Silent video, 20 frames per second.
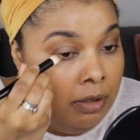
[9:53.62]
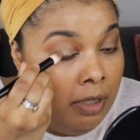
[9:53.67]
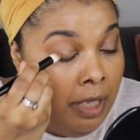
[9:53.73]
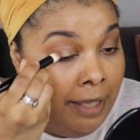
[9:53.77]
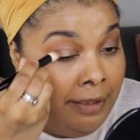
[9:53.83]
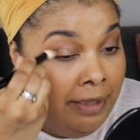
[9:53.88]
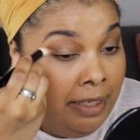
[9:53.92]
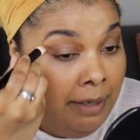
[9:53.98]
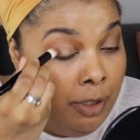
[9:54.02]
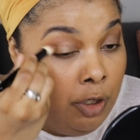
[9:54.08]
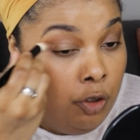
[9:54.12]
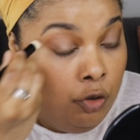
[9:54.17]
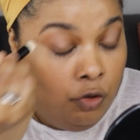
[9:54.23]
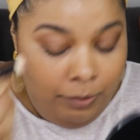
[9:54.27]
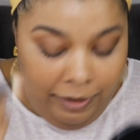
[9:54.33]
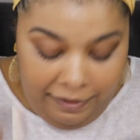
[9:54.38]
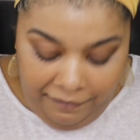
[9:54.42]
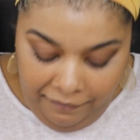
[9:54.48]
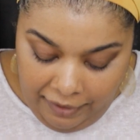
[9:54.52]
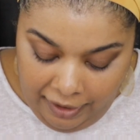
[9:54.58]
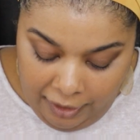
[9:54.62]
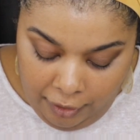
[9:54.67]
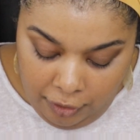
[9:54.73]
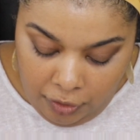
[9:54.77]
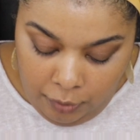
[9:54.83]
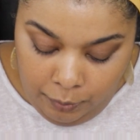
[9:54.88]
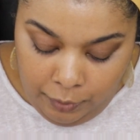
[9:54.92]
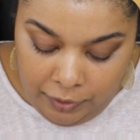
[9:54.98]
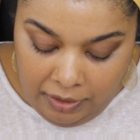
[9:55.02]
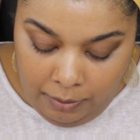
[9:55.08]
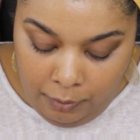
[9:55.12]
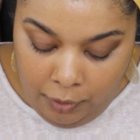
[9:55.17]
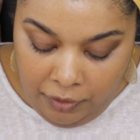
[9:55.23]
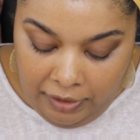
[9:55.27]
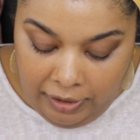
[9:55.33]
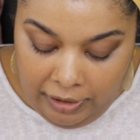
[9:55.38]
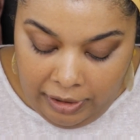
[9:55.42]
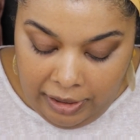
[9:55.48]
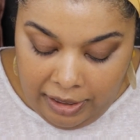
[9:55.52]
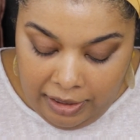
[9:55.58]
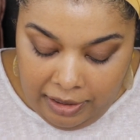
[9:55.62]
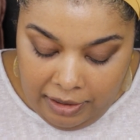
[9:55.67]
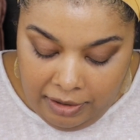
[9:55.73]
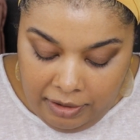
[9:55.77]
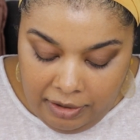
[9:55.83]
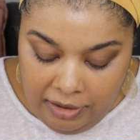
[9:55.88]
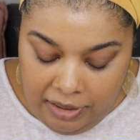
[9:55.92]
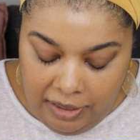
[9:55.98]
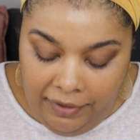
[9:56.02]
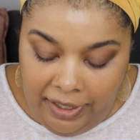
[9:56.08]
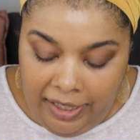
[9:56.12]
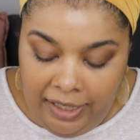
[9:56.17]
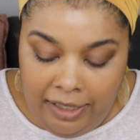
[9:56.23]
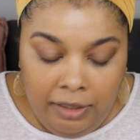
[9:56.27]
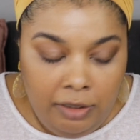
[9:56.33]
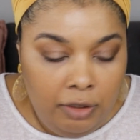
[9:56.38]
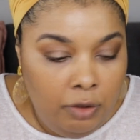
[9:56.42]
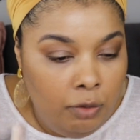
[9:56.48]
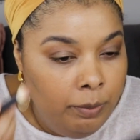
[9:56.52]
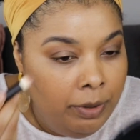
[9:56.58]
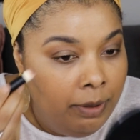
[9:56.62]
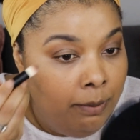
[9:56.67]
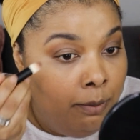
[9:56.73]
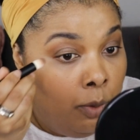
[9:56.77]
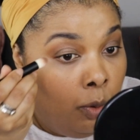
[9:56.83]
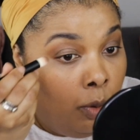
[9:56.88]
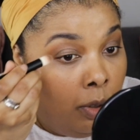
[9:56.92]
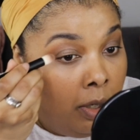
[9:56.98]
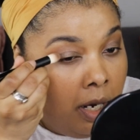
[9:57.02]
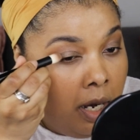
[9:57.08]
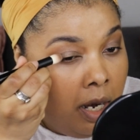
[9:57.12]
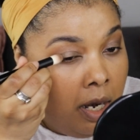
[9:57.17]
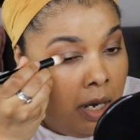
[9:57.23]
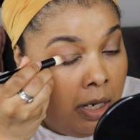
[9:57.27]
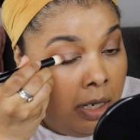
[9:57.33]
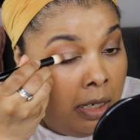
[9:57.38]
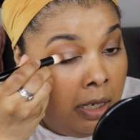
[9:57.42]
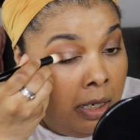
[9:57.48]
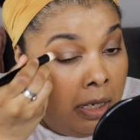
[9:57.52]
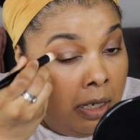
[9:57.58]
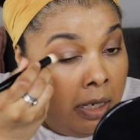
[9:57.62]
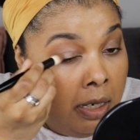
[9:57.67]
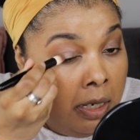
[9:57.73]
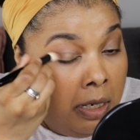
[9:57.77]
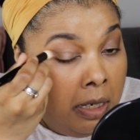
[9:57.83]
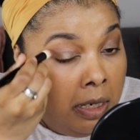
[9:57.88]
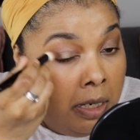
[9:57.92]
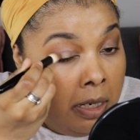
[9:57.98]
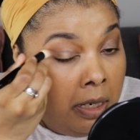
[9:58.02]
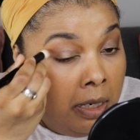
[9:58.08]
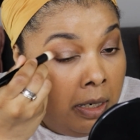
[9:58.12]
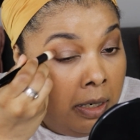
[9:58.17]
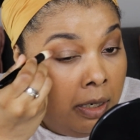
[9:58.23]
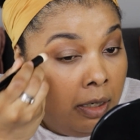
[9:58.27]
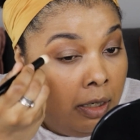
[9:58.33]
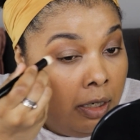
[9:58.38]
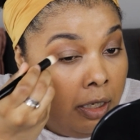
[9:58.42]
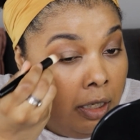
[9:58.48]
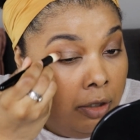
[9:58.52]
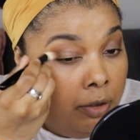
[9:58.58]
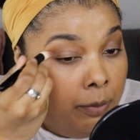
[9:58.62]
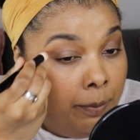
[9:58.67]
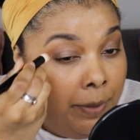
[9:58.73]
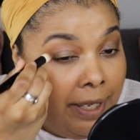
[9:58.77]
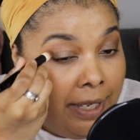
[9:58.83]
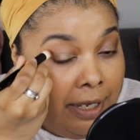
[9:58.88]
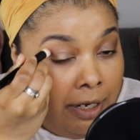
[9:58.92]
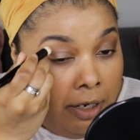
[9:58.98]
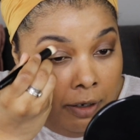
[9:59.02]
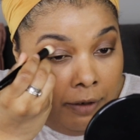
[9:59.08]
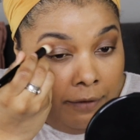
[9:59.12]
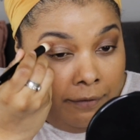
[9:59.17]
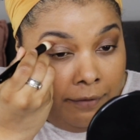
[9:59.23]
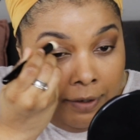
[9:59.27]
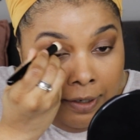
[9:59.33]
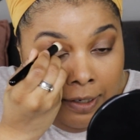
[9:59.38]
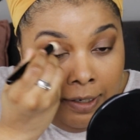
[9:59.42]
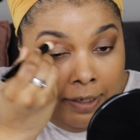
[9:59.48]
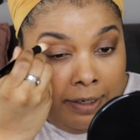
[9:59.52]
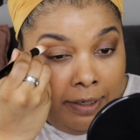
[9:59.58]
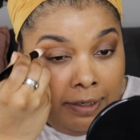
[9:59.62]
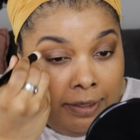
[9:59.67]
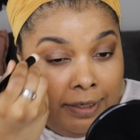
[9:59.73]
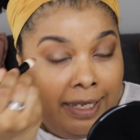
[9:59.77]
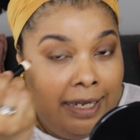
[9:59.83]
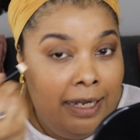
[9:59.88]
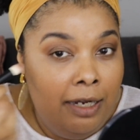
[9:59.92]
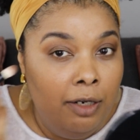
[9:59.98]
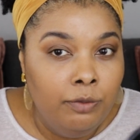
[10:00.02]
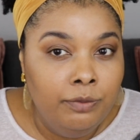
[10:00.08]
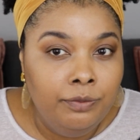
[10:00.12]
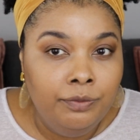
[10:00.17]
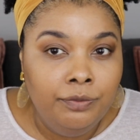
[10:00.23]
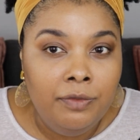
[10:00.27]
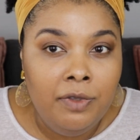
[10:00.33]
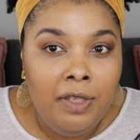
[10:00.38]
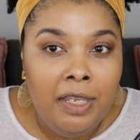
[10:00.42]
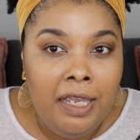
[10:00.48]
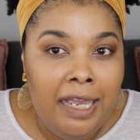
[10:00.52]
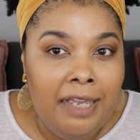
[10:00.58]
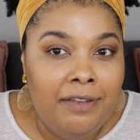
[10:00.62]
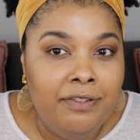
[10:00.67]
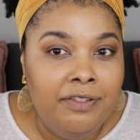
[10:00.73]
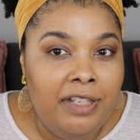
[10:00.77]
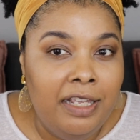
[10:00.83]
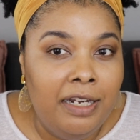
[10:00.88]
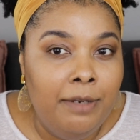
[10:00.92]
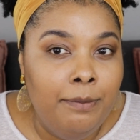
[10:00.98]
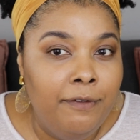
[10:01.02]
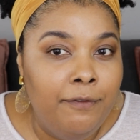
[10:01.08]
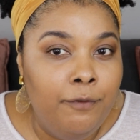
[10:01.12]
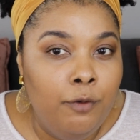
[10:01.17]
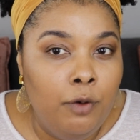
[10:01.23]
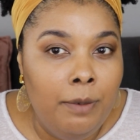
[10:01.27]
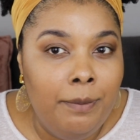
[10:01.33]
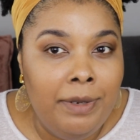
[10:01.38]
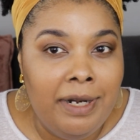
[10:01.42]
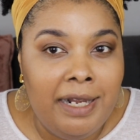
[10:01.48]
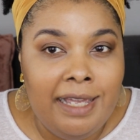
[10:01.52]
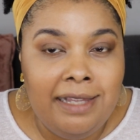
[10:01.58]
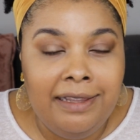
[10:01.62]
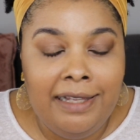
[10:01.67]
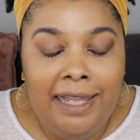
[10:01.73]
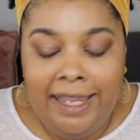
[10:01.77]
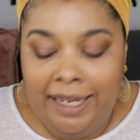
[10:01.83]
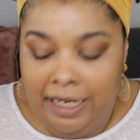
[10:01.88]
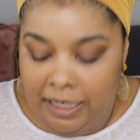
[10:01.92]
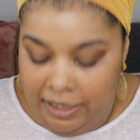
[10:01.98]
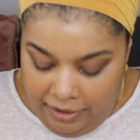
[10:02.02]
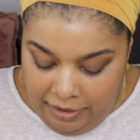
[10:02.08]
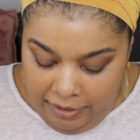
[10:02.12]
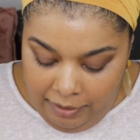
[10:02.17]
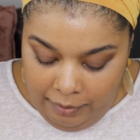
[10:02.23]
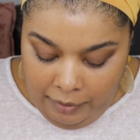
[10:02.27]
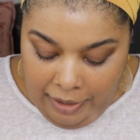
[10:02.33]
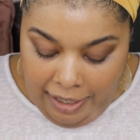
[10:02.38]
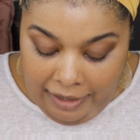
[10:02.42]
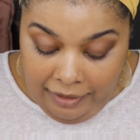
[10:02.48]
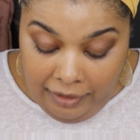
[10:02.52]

I think I'm gonna use my finger to put some on the lid, see if I can get a little bit more. color payoff. Now, I've said it before, but I